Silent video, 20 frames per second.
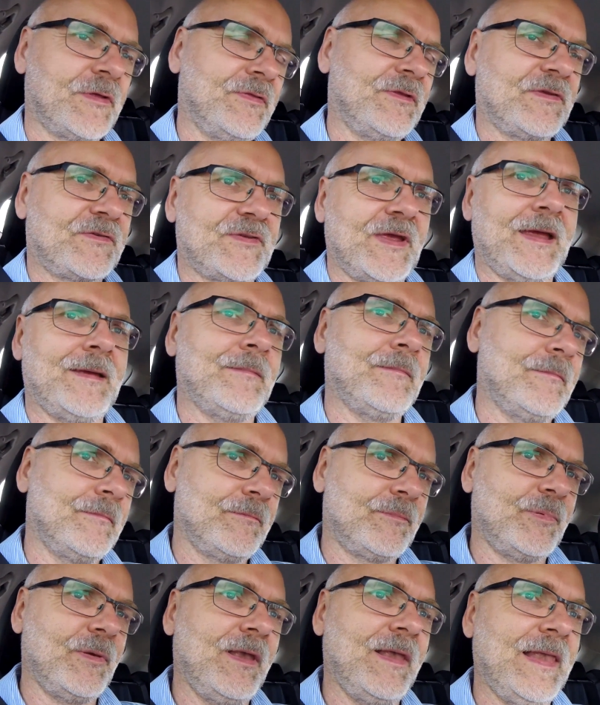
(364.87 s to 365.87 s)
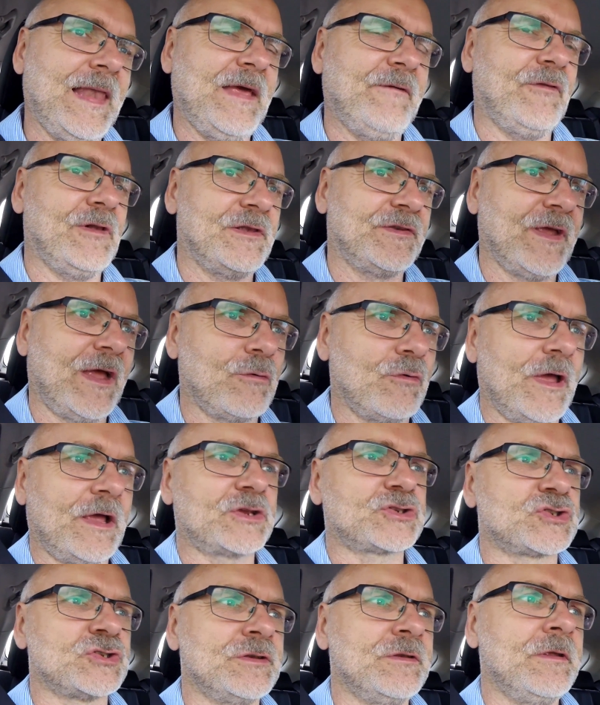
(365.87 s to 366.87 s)
in the same level
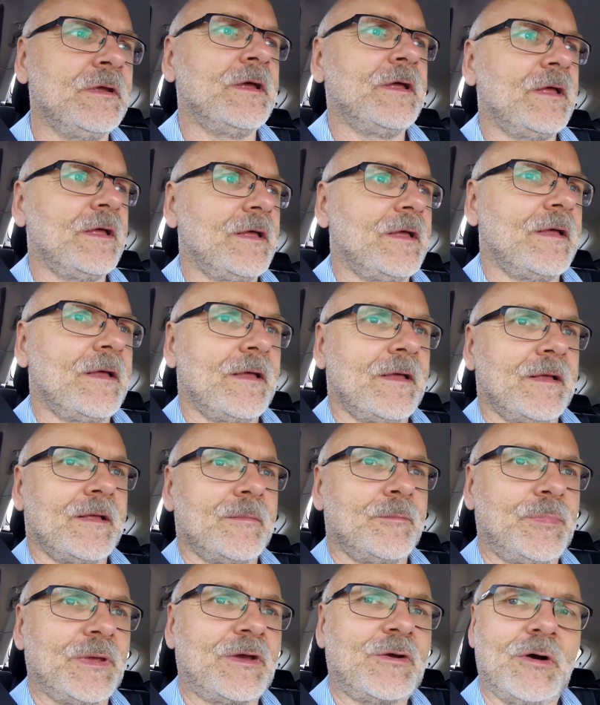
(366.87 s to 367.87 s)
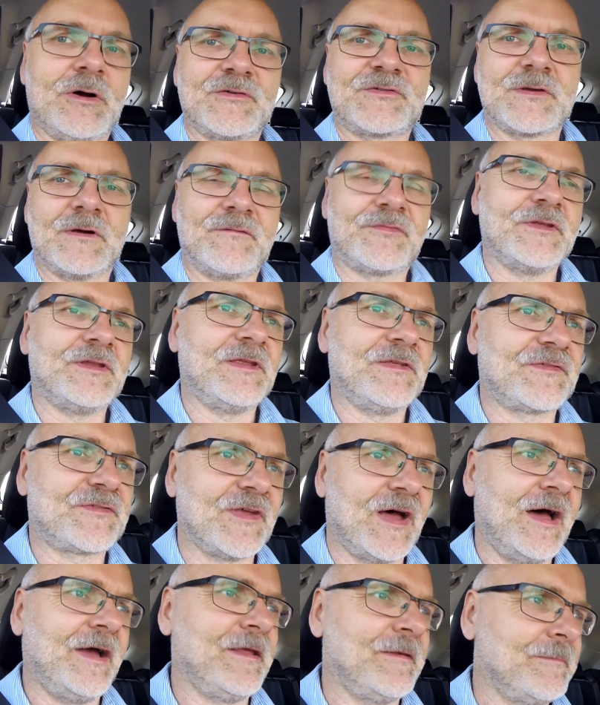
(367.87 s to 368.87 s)
direction because of the
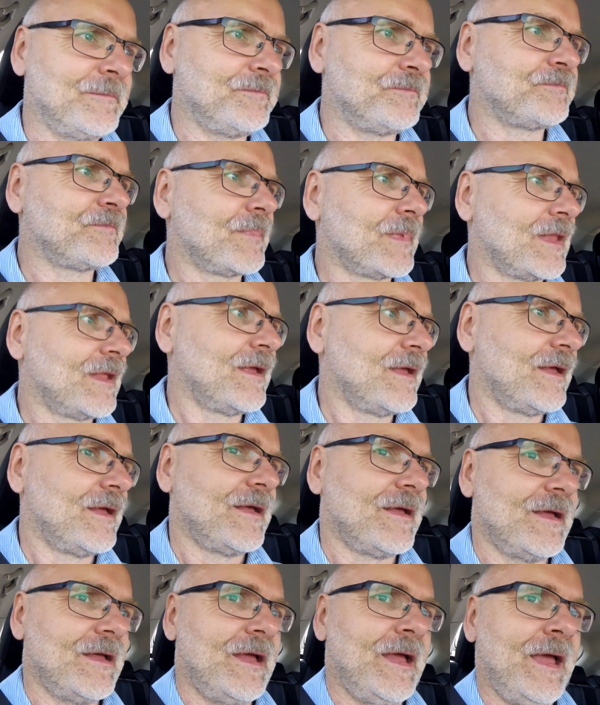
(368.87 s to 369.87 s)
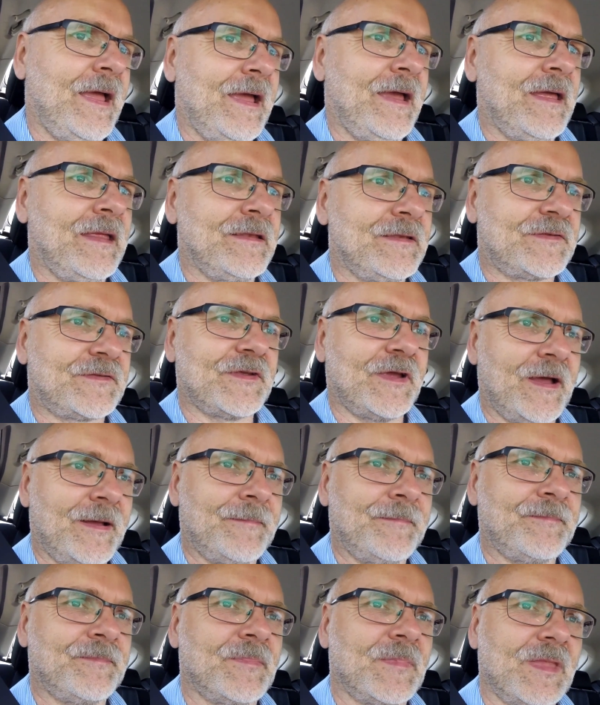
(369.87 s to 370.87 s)
design. And
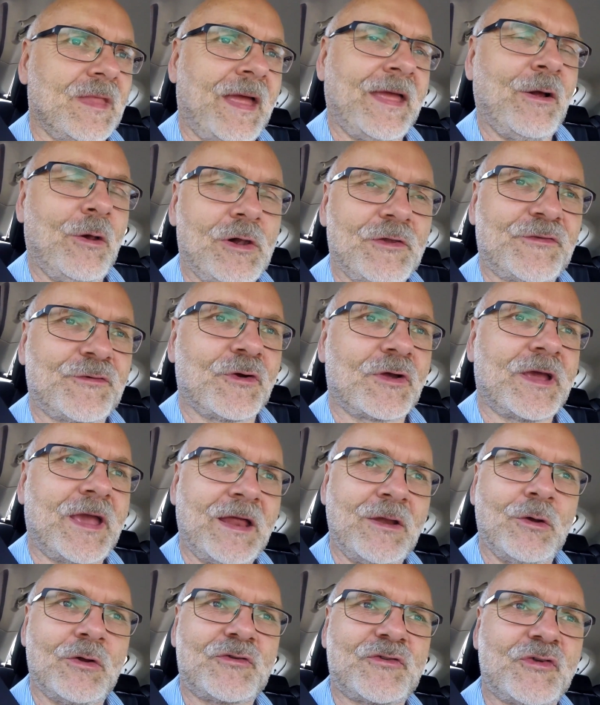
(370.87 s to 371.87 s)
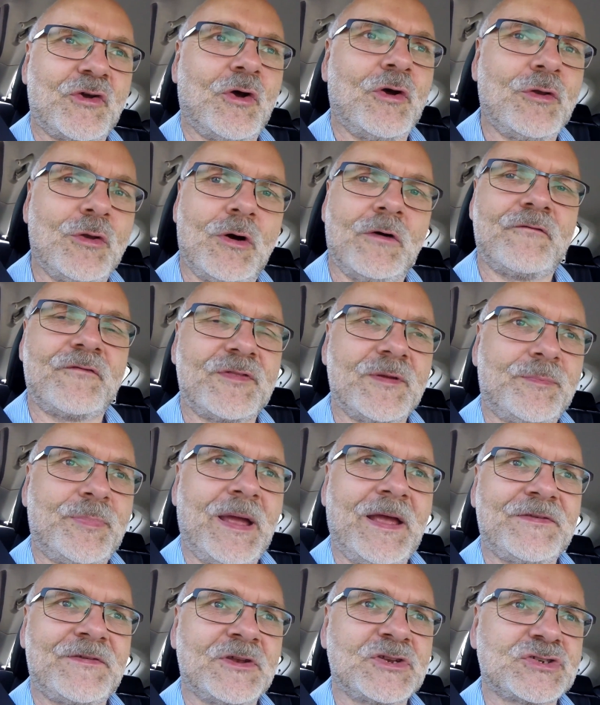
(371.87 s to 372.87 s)
I also cannot turn off the
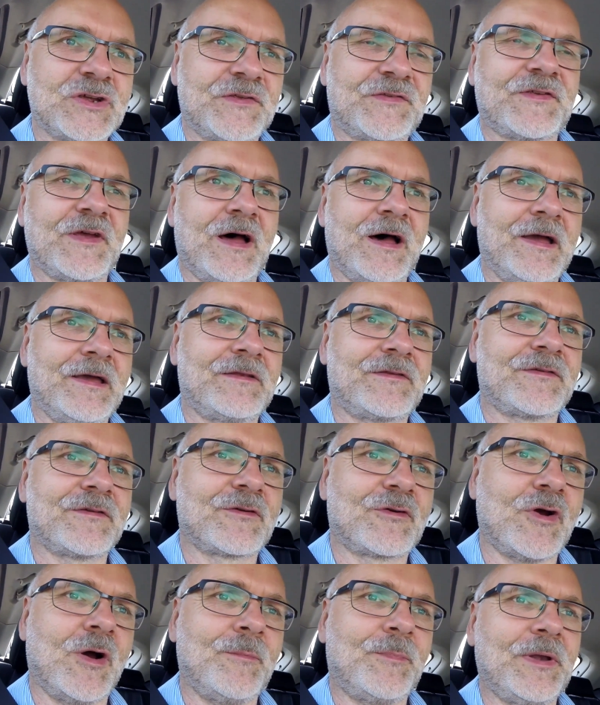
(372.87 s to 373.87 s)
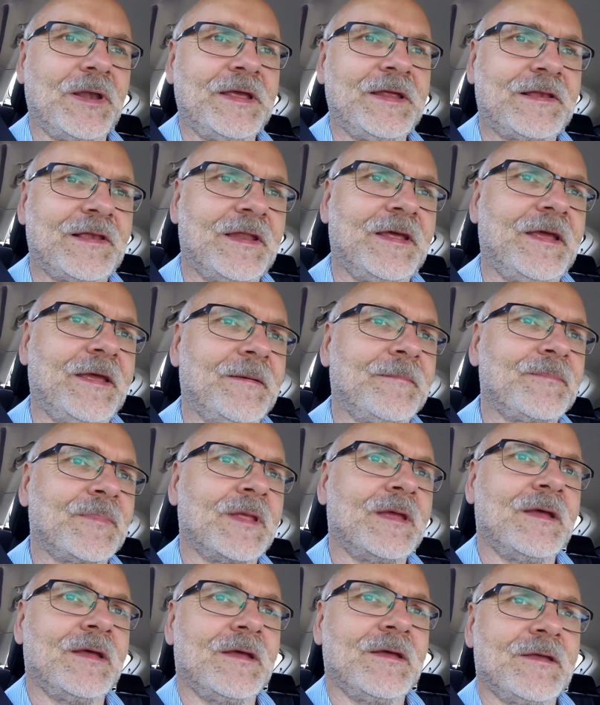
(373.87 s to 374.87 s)
passenger side completely.
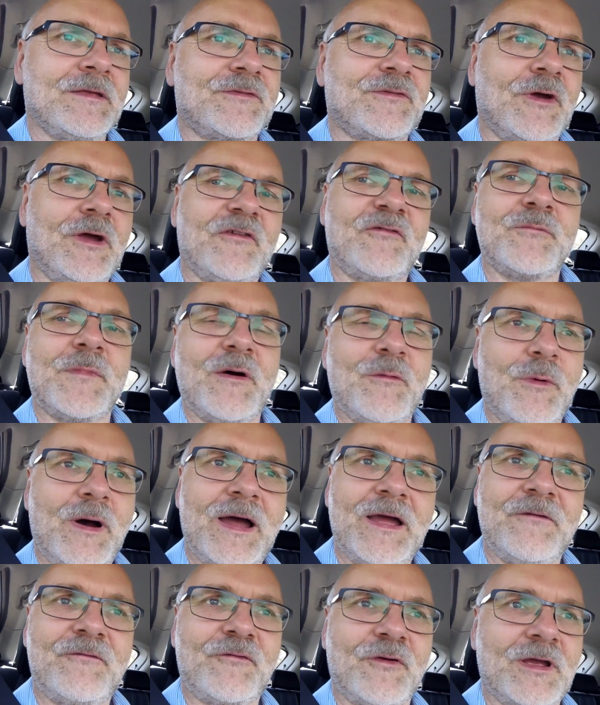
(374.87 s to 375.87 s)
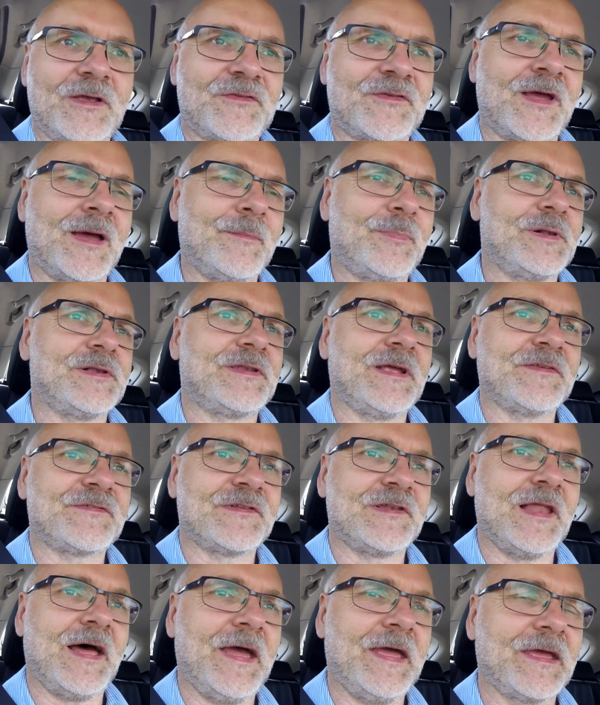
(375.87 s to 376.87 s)
So if my wife, for example,
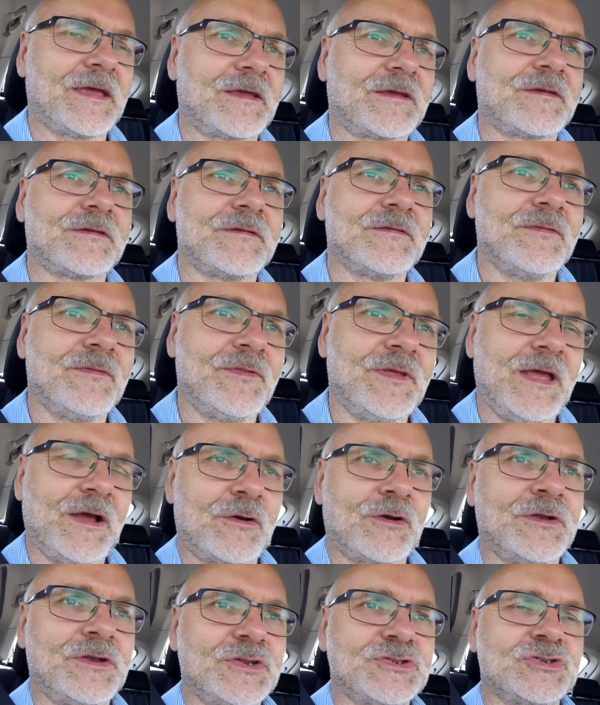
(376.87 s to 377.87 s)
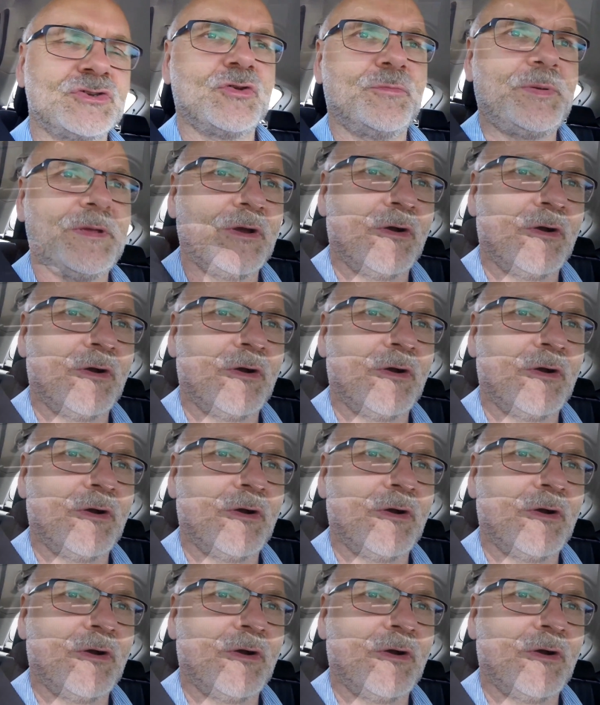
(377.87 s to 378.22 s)
doesn't like the air condition to be